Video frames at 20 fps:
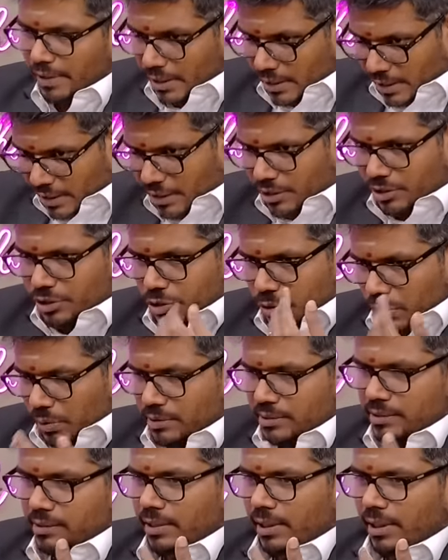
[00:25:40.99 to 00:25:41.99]
And he
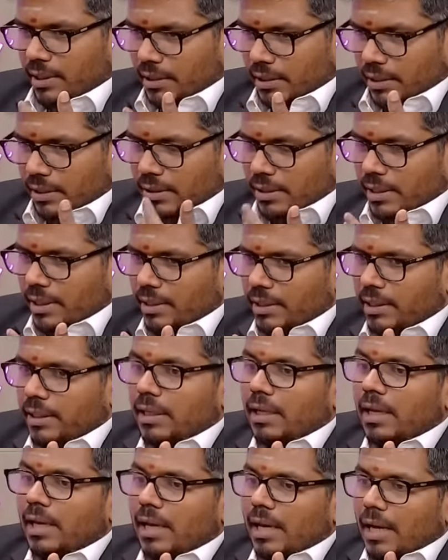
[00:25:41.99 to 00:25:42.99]
shows in clear
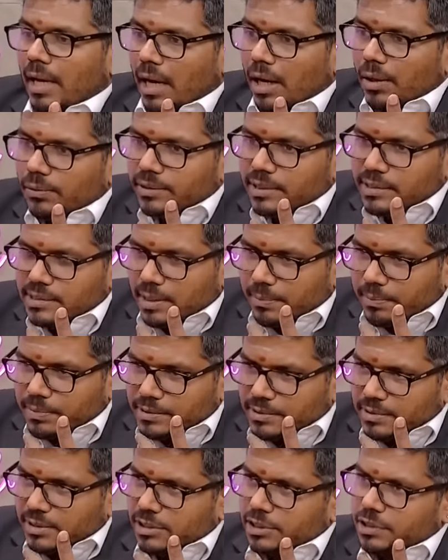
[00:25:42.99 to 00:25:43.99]
detail how these
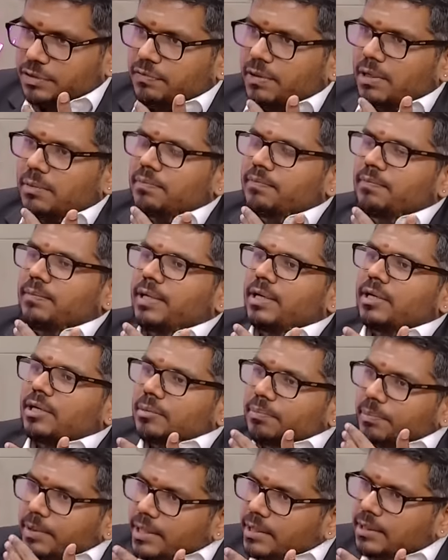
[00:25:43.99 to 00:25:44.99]
representations were made
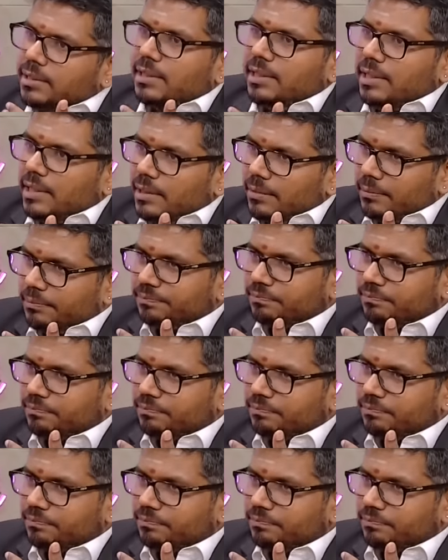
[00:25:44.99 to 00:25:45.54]
repeatedly.